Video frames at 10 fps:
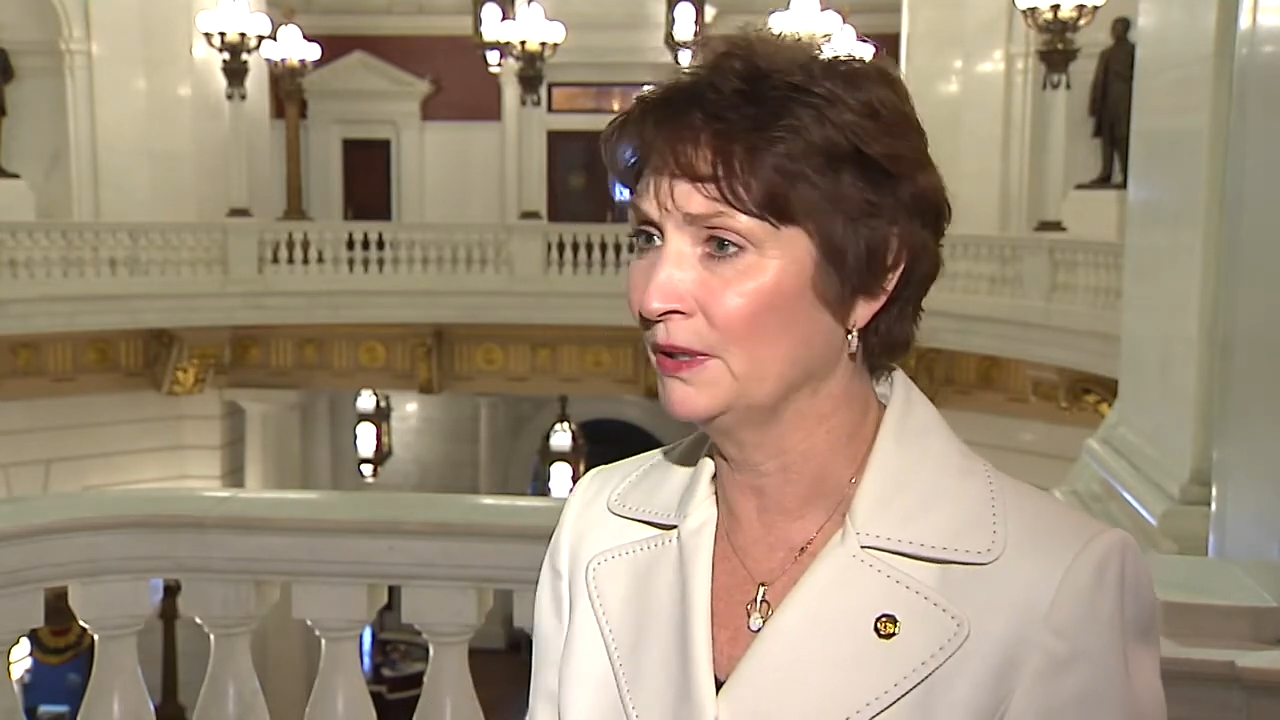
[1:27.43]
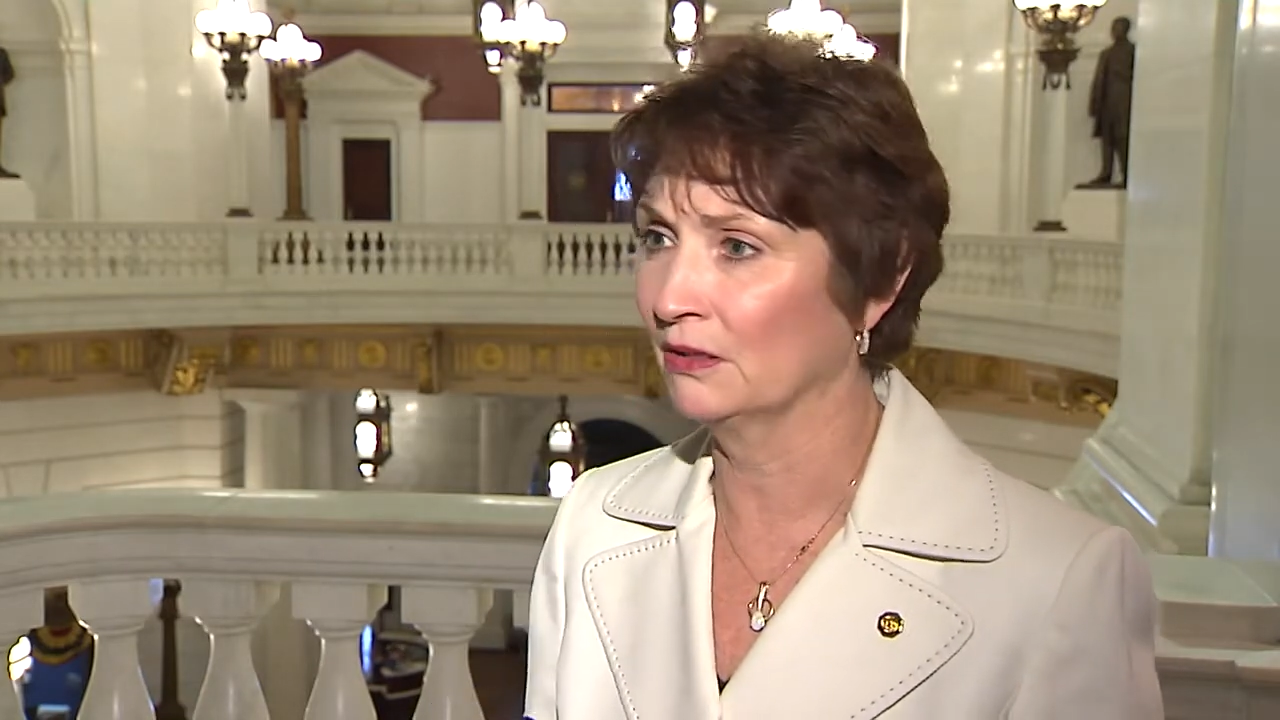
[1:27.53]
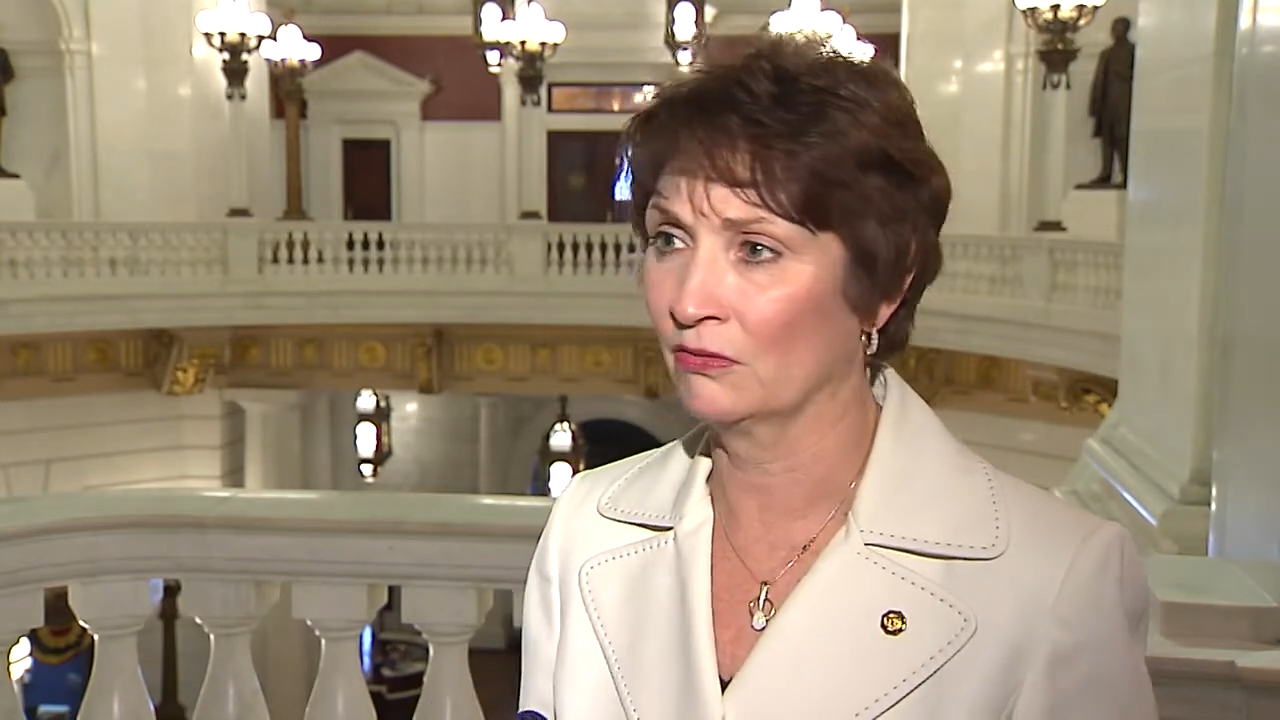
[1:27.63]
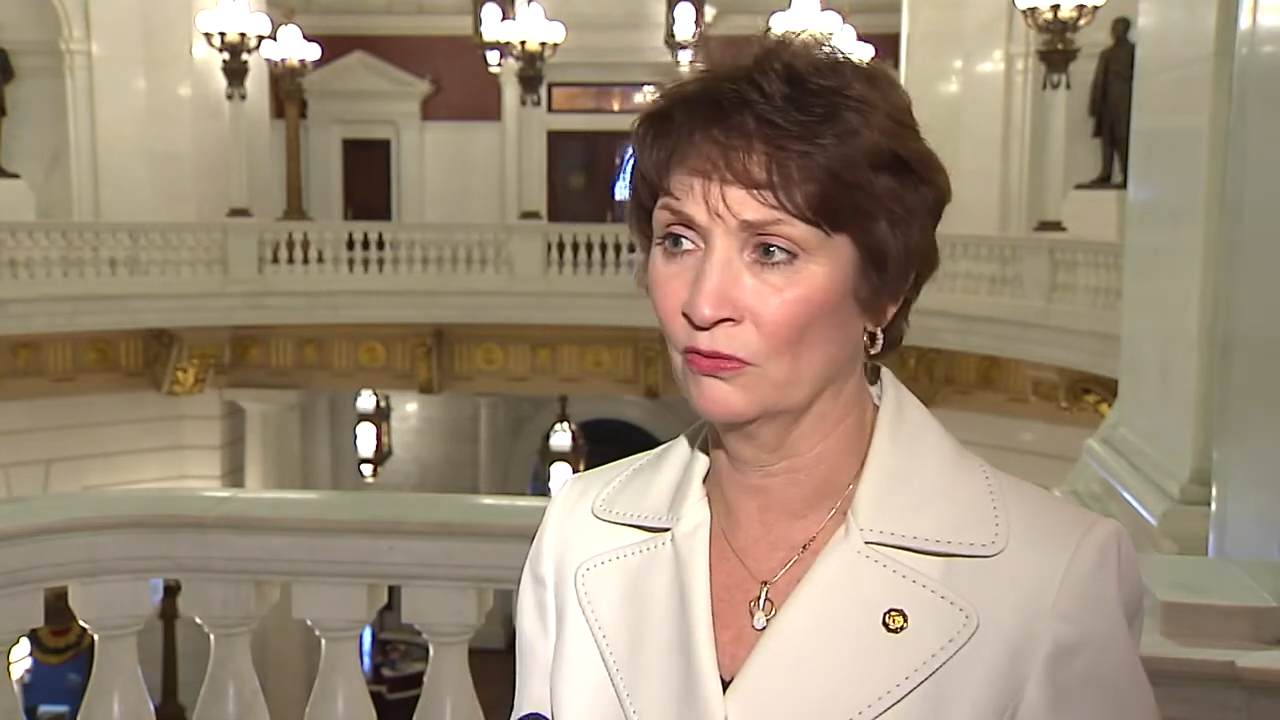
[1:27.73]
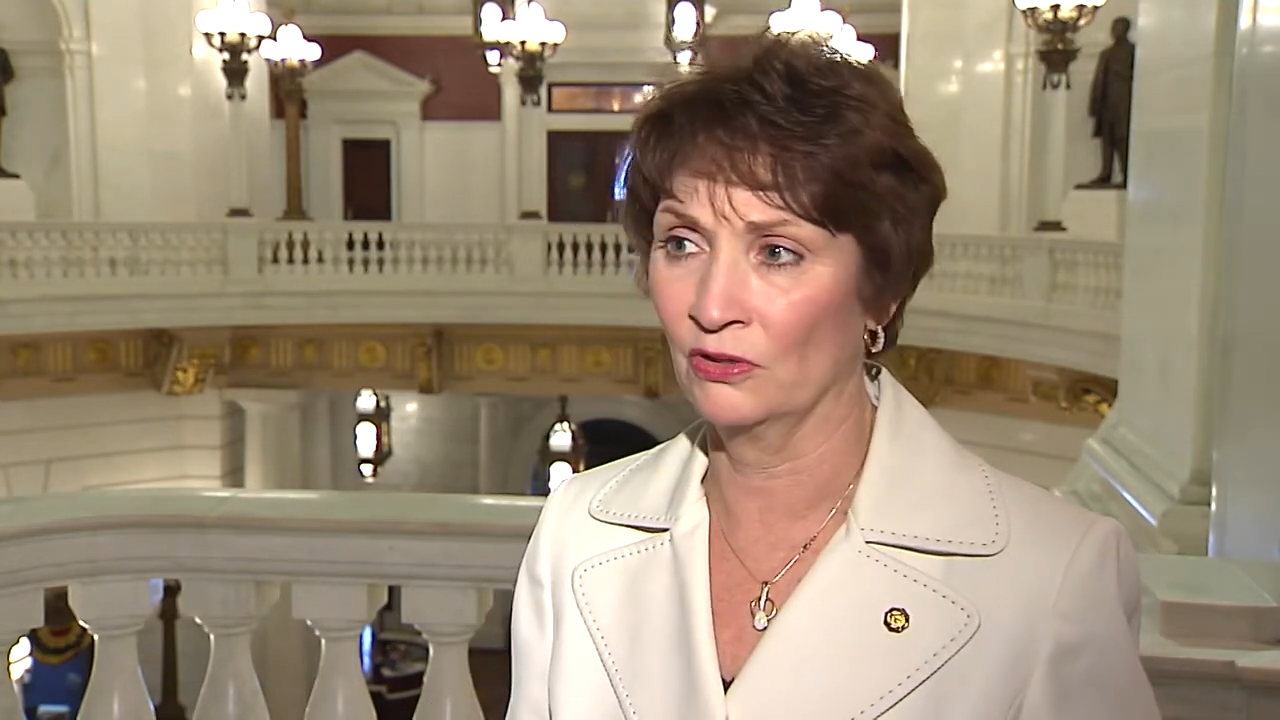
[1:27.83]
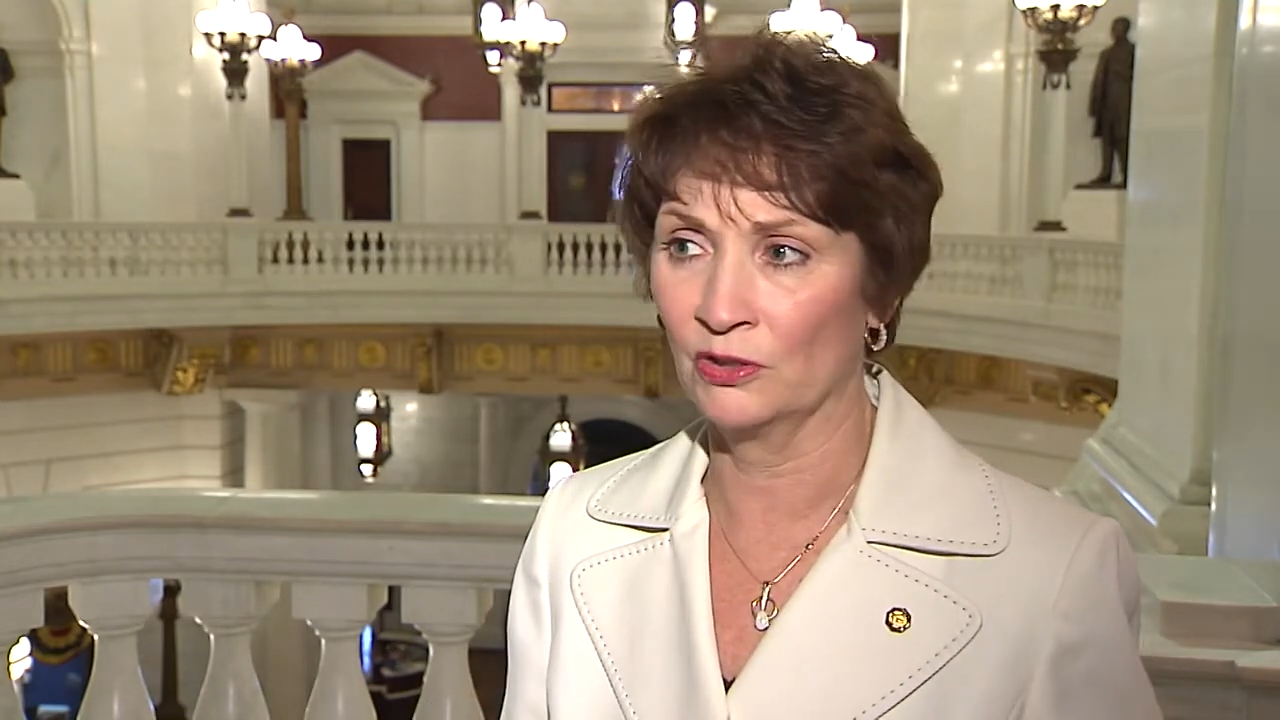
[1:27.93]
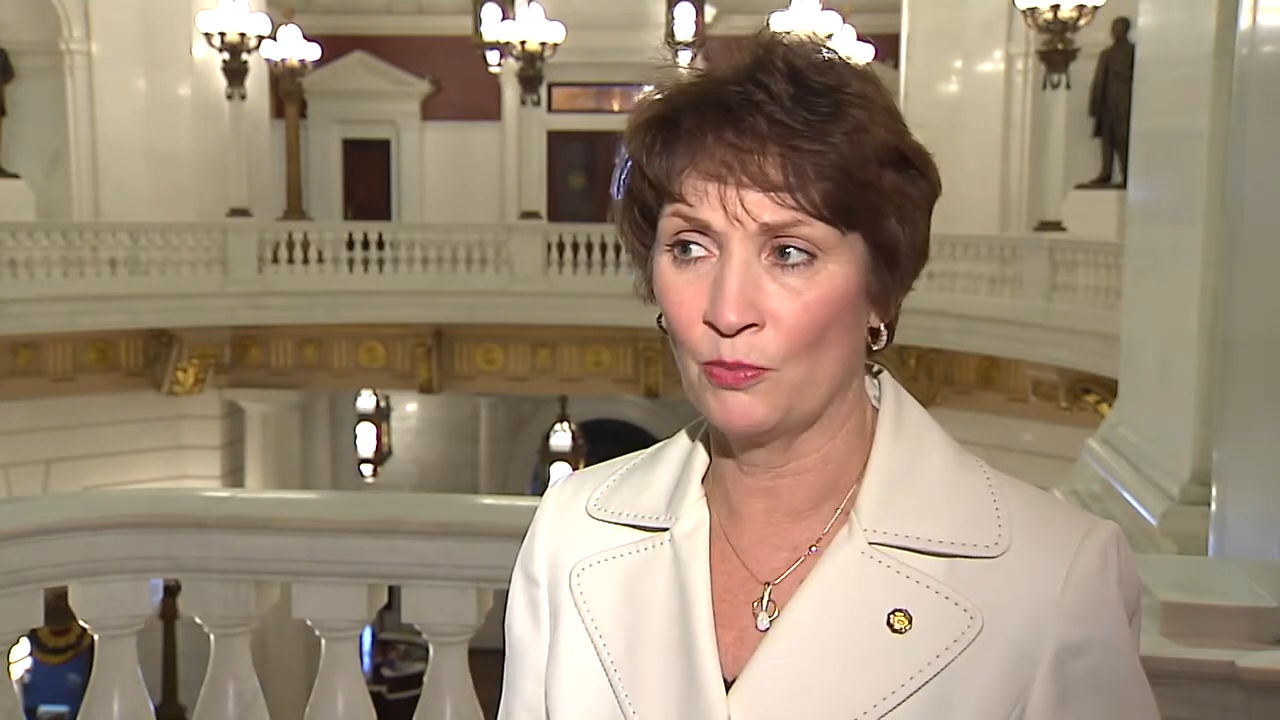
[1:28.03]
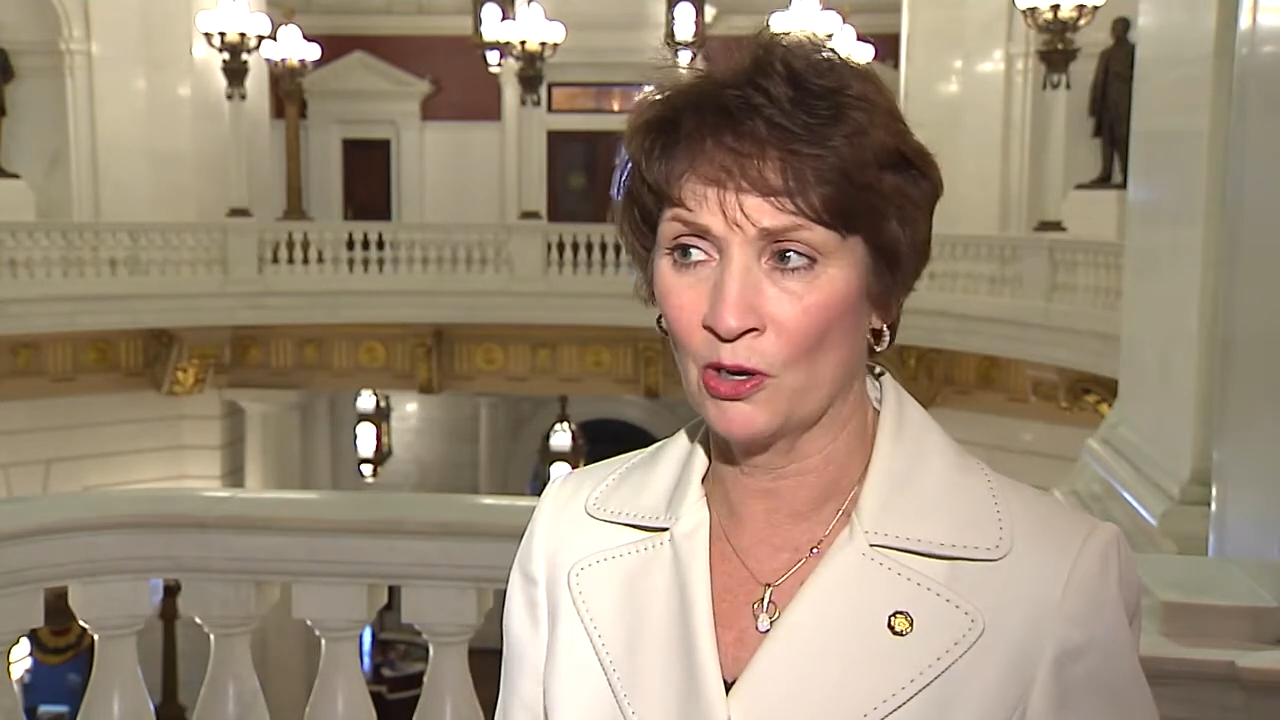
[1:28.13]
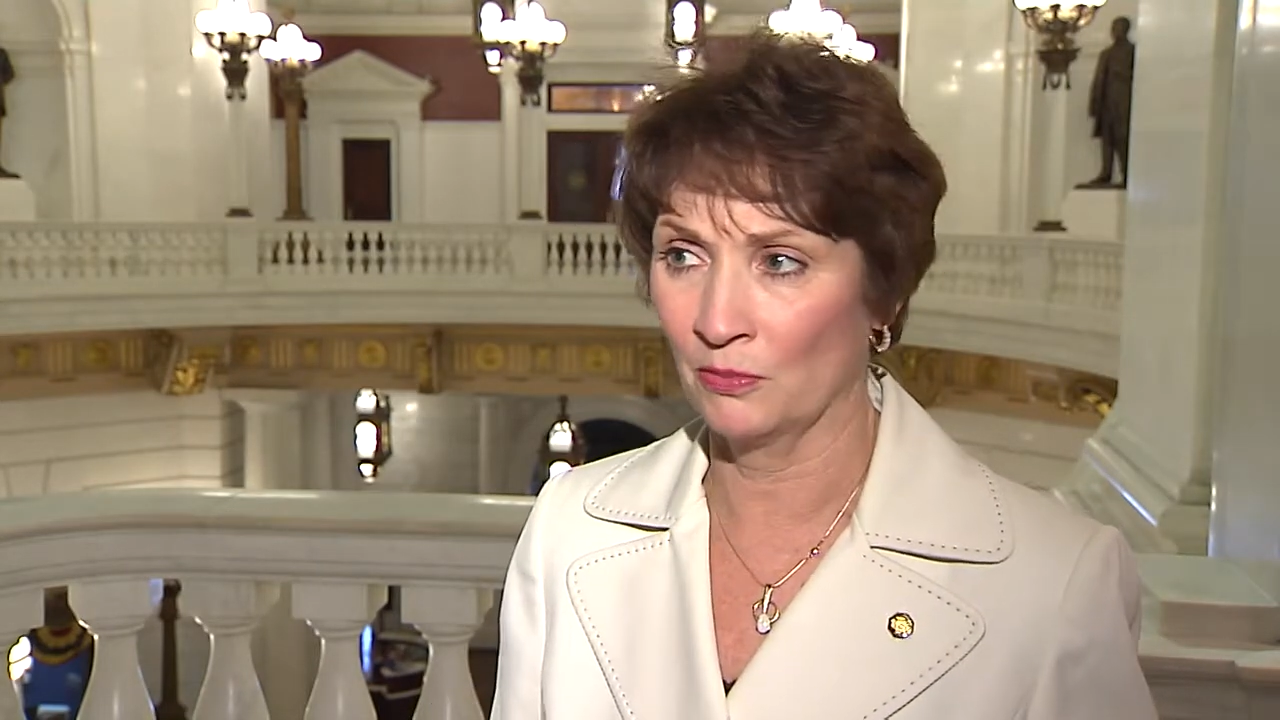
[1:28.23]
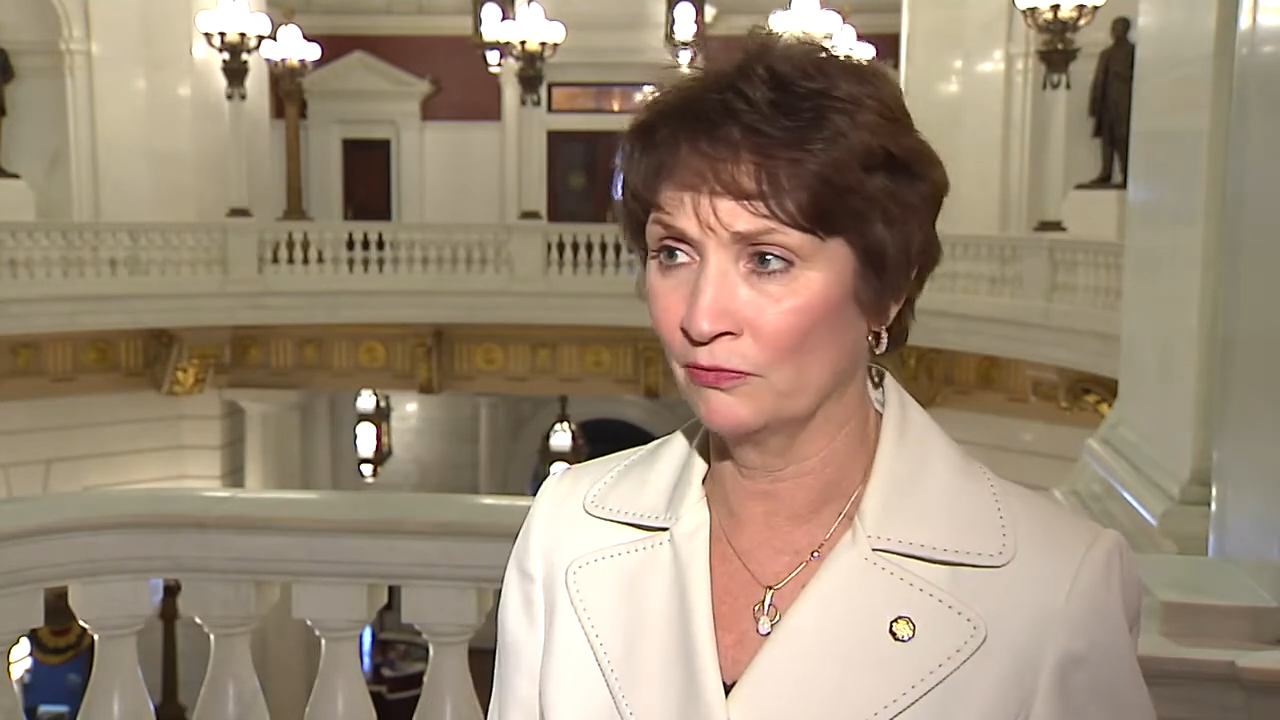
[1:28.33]
be it through the
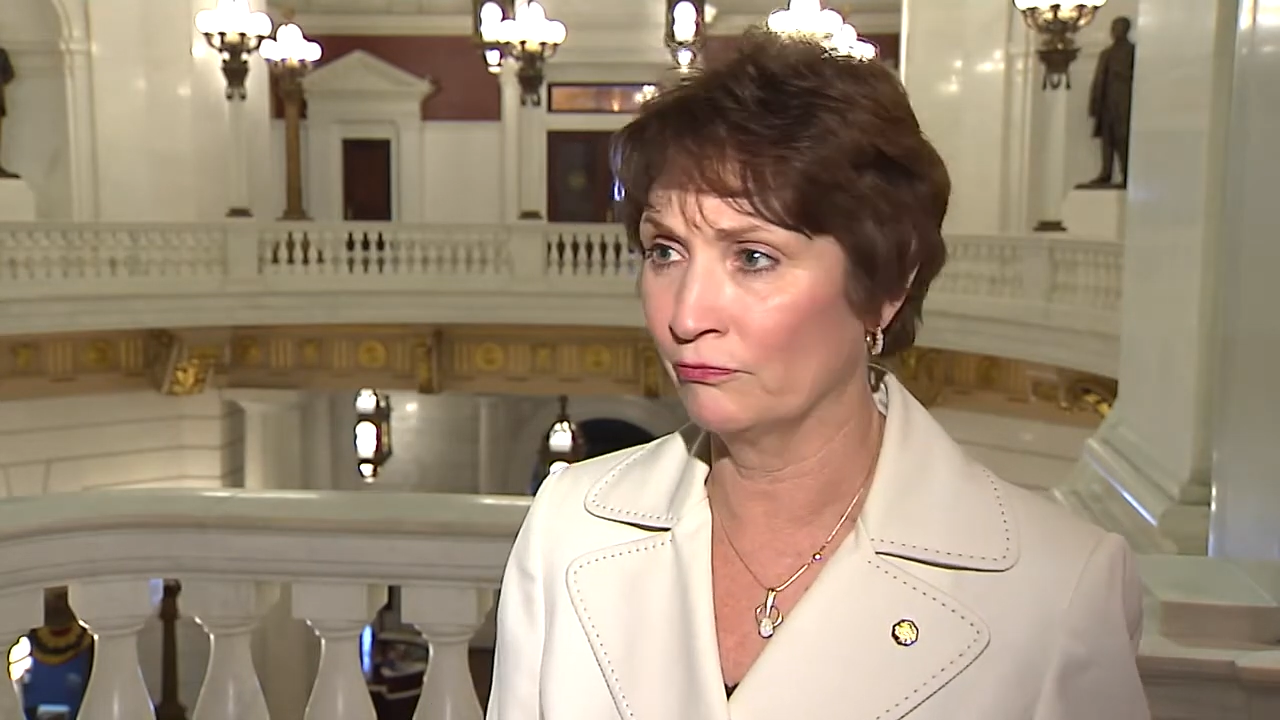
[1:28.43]
Department